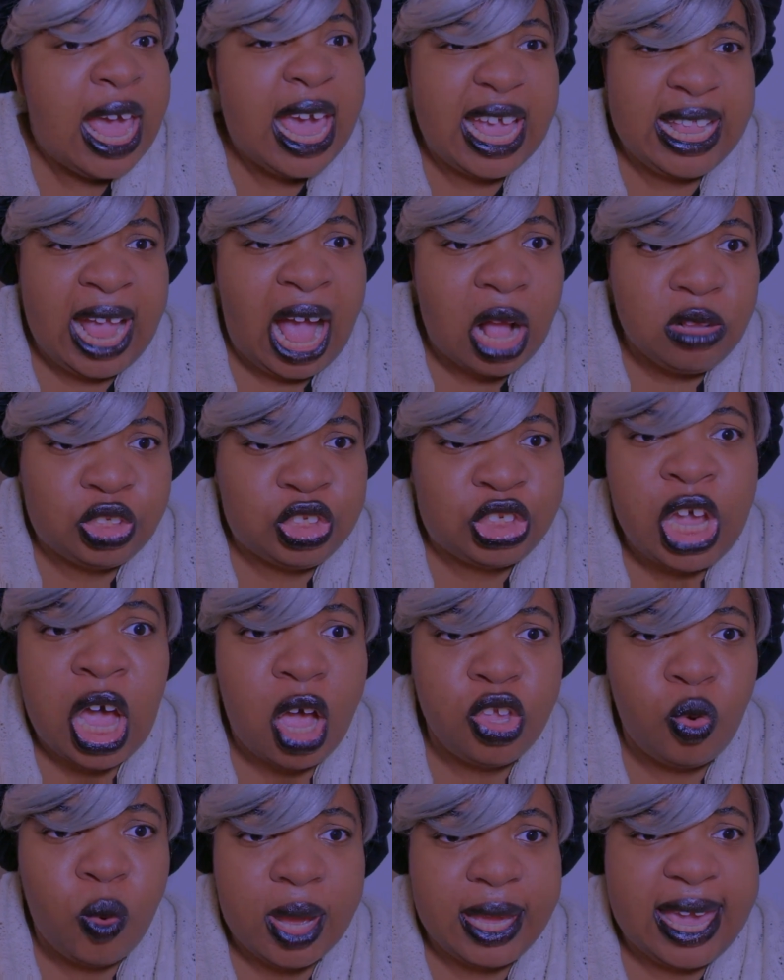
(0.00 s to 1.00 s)
and I'll
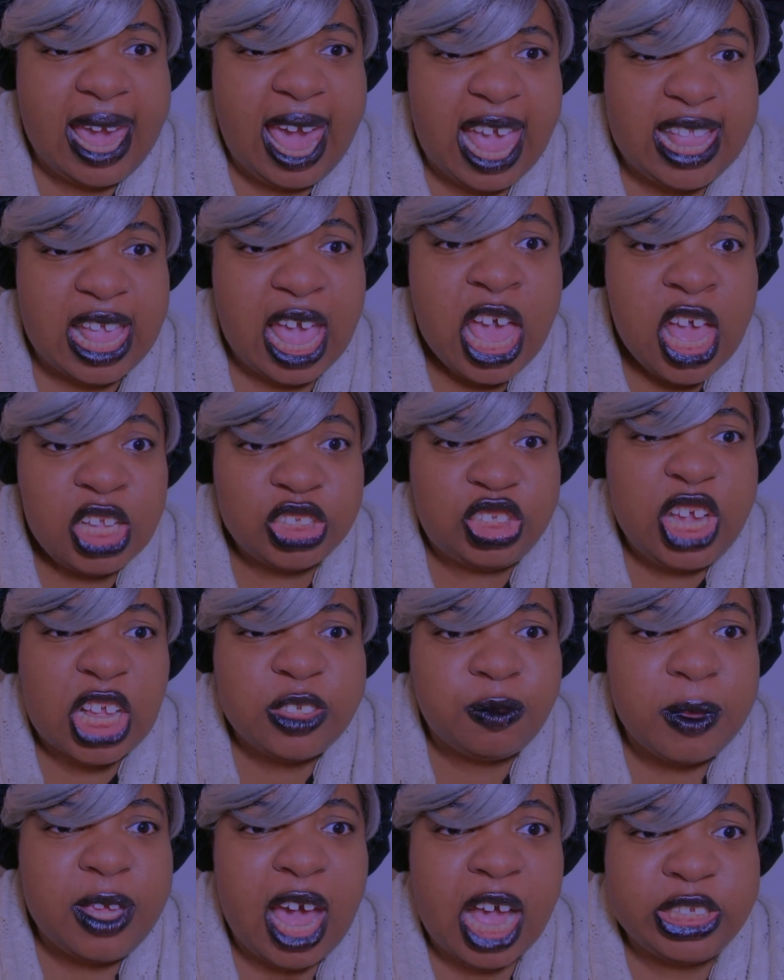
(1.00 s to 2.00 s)
tell you again.
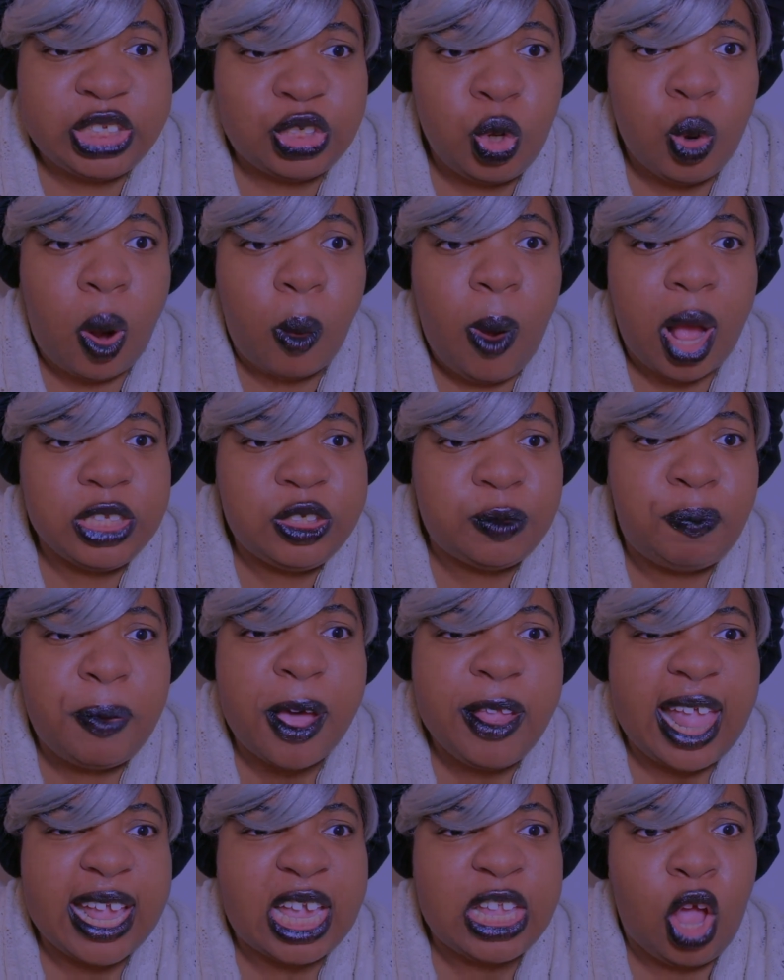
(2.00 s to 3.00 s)
Just because you were once
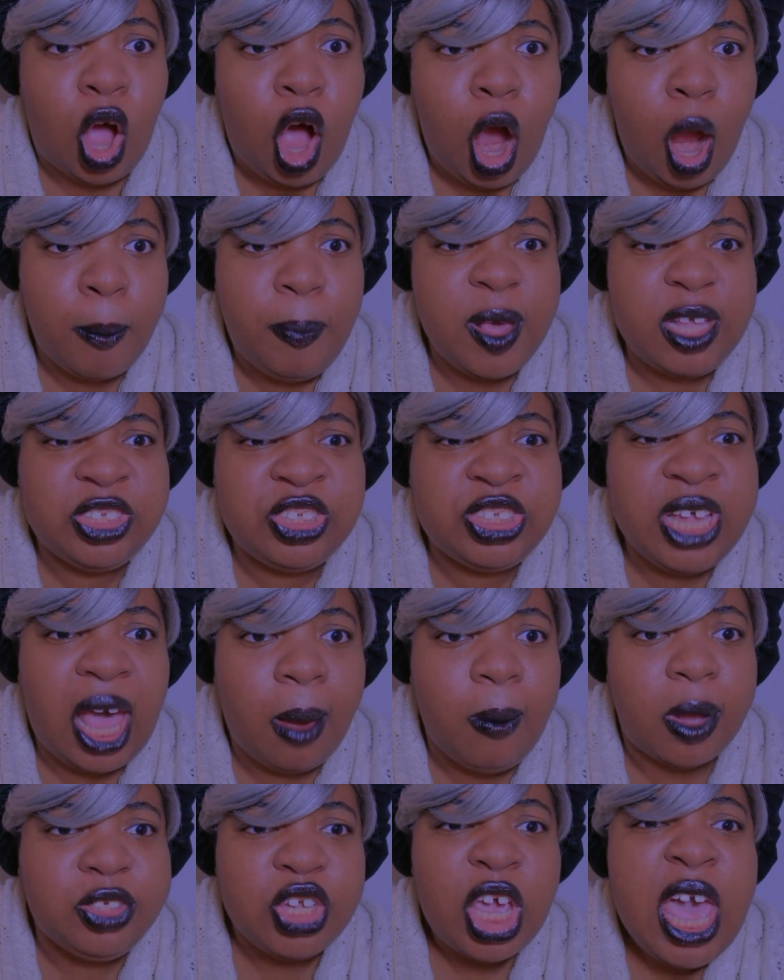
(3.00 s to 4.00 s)
built like an RV
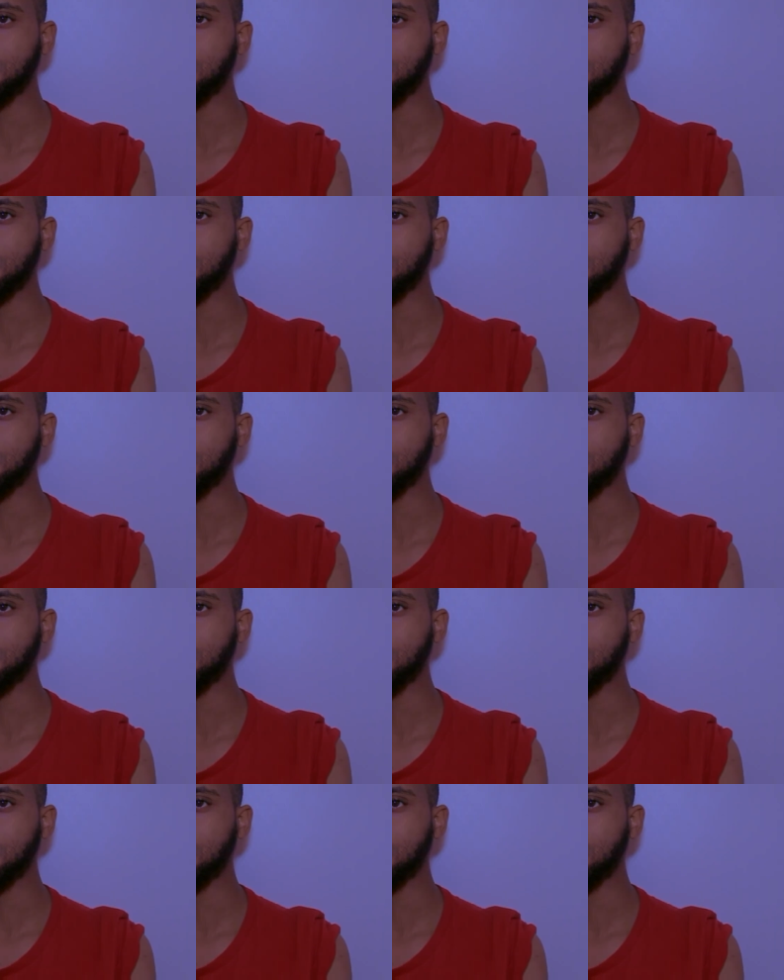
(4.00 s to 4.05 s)
sandwich